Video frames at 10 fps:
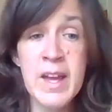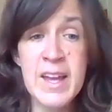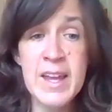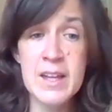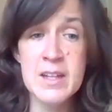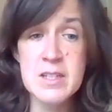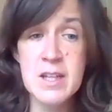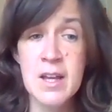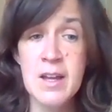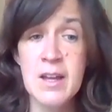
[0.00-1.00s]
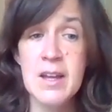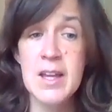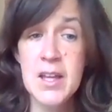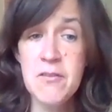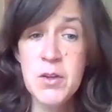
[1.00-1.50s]
And
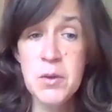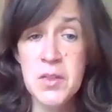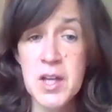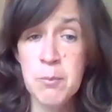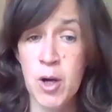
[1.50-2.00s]
if you think